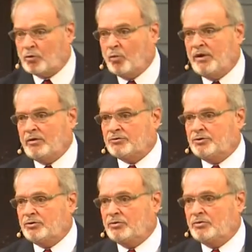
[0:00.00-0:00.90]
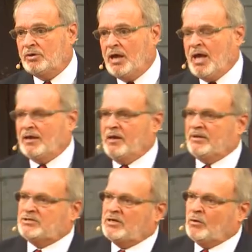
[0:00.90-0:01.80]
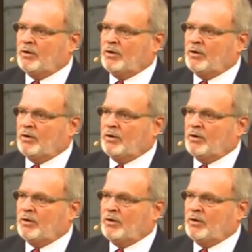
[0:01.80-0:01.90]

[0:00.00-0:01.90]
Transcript: thankful for what the Lord will do.